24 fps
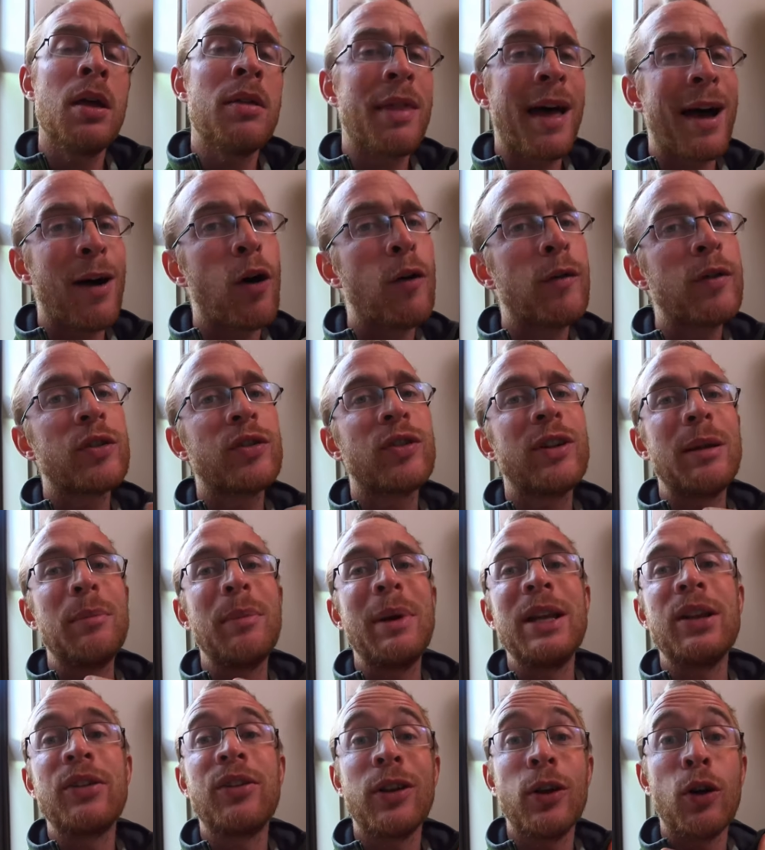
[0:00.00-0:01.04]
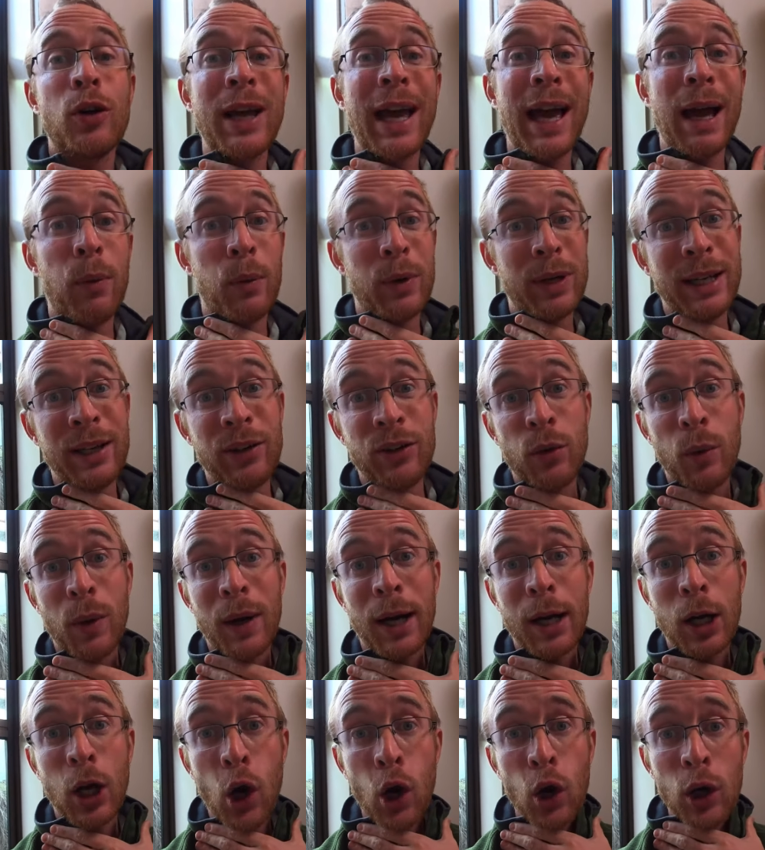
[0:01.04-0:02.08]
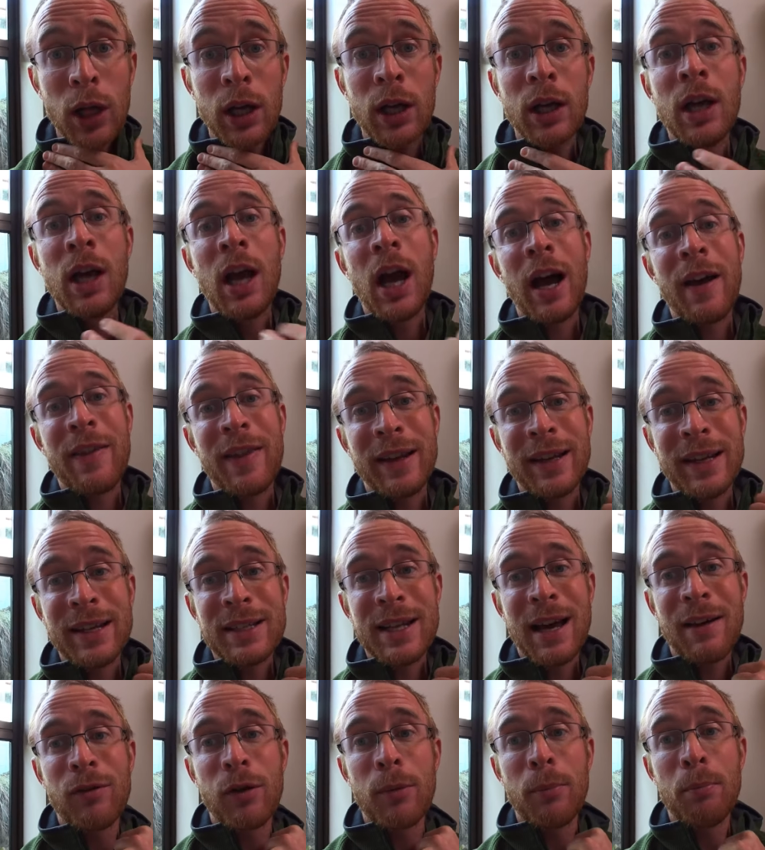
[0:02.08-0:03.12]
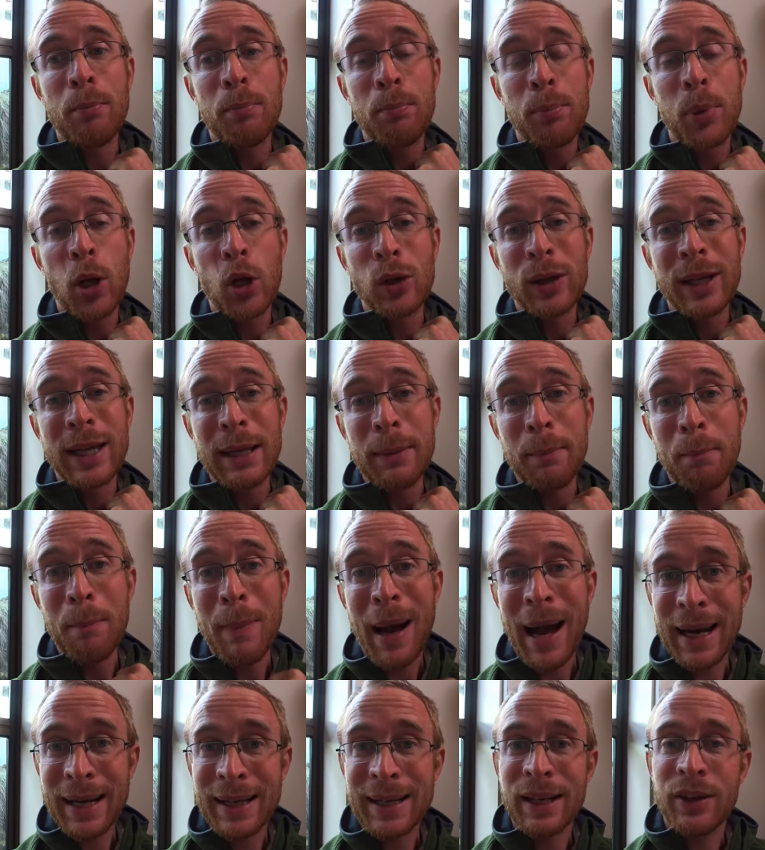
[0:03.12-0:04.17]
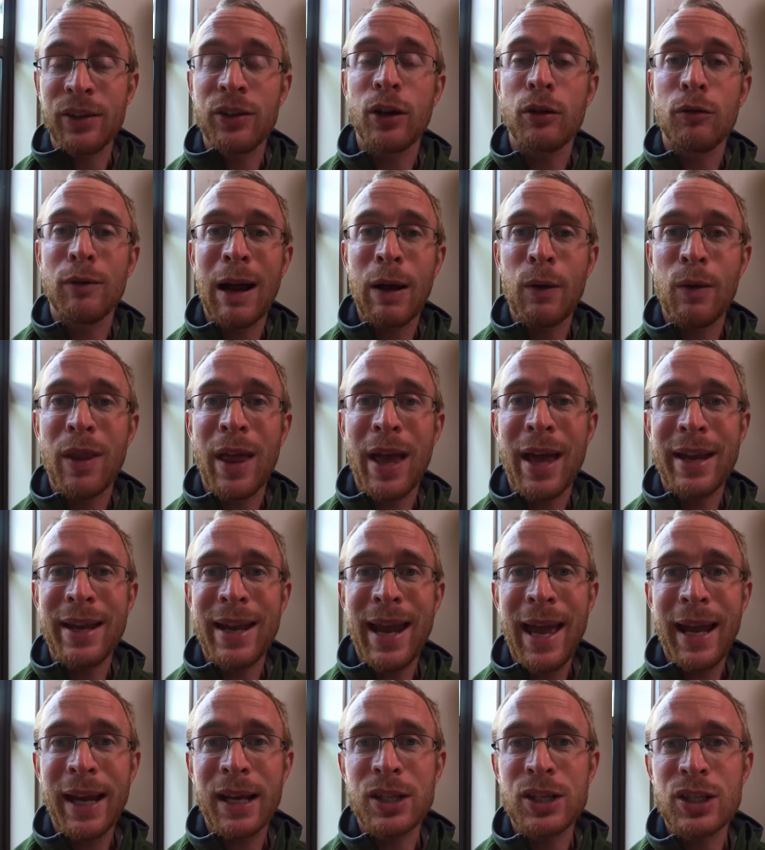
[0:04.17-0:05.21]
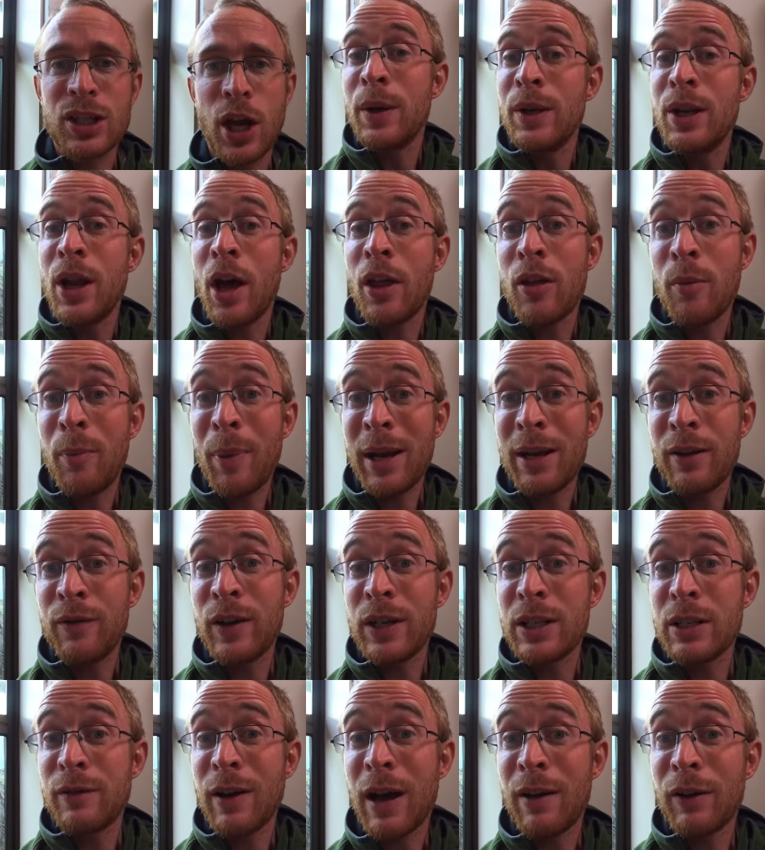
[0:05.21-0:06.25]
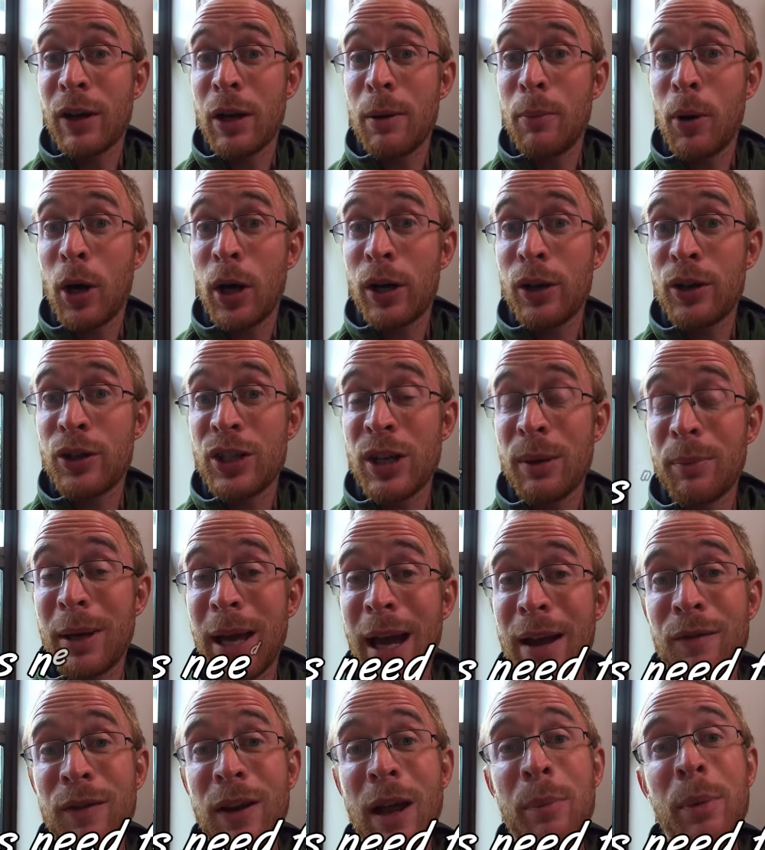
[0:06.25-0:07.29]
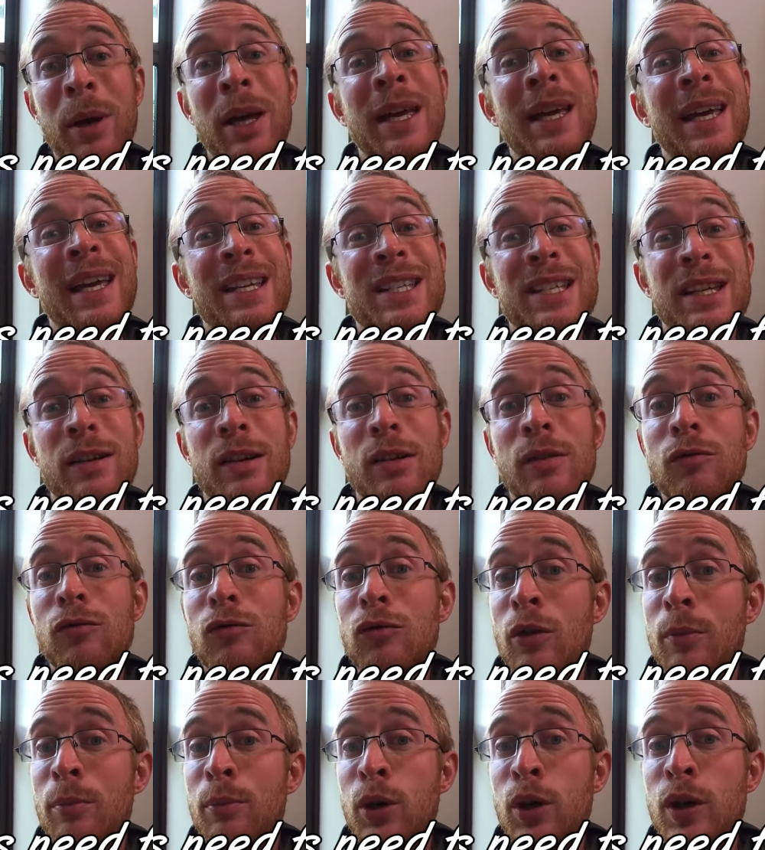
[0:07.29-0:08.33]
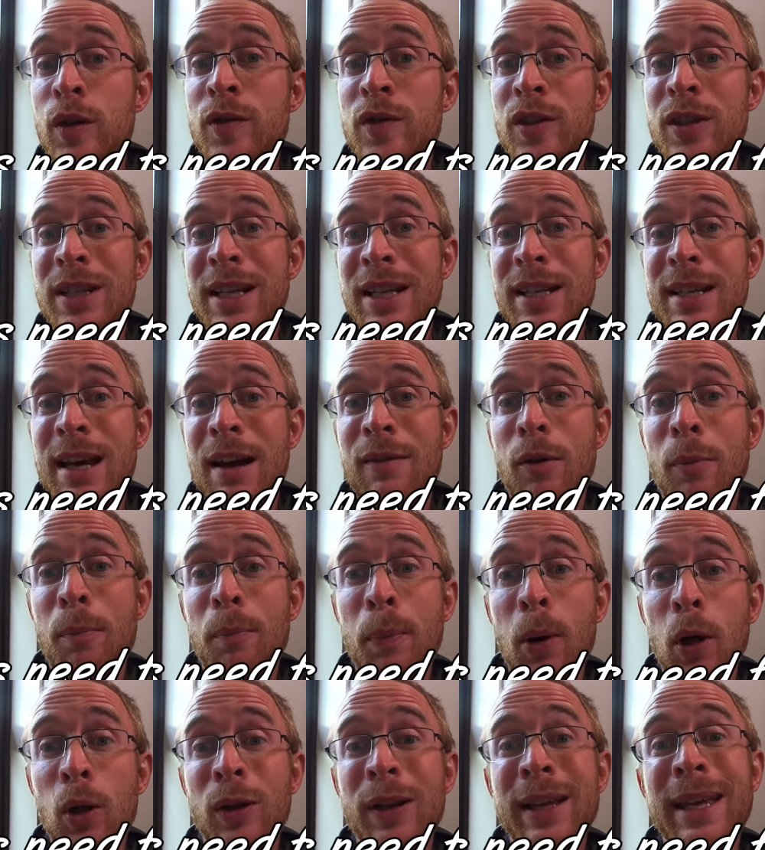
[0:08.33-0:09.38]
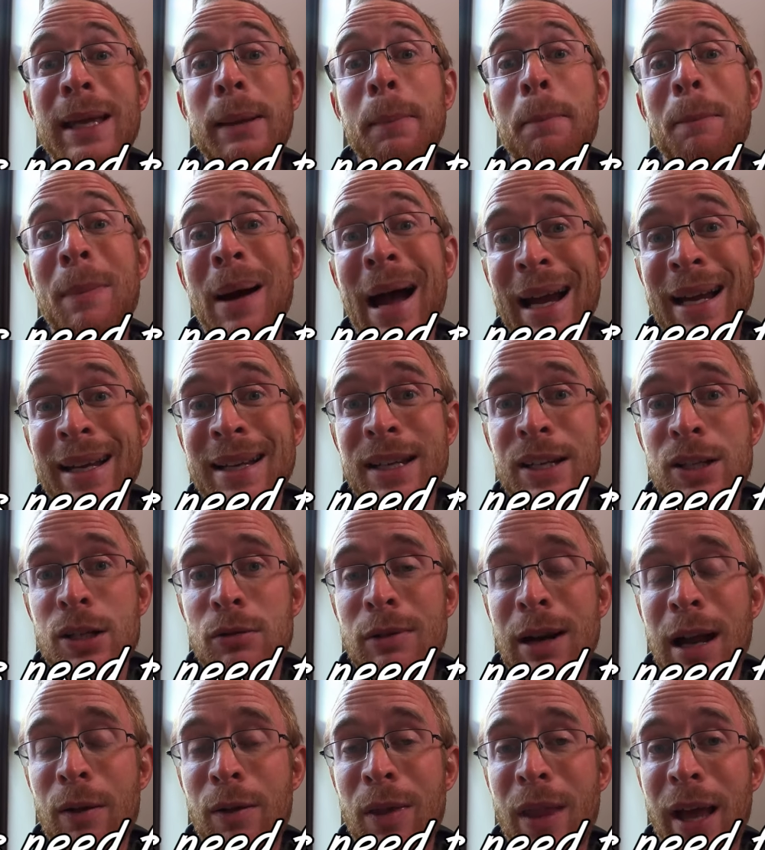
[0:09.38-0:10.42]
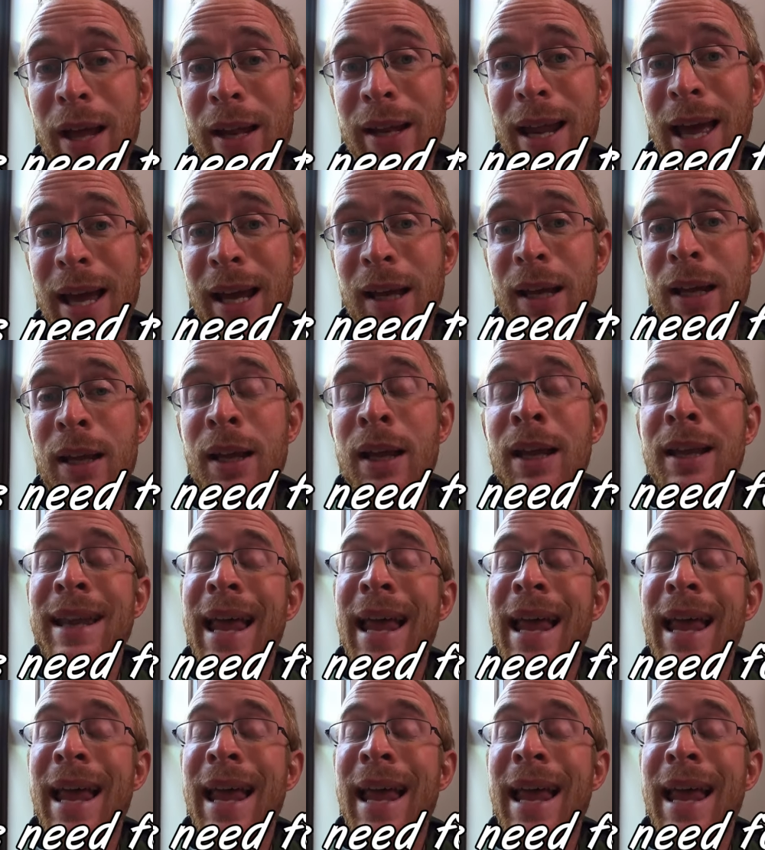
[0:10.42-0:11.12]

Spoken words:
That obviously means that your cat would need to wear a collar and they need to have a bulky magnet around their neck. So another benefit of having a microchip cat flap is it removes the need to have a bulky magnet around their neck.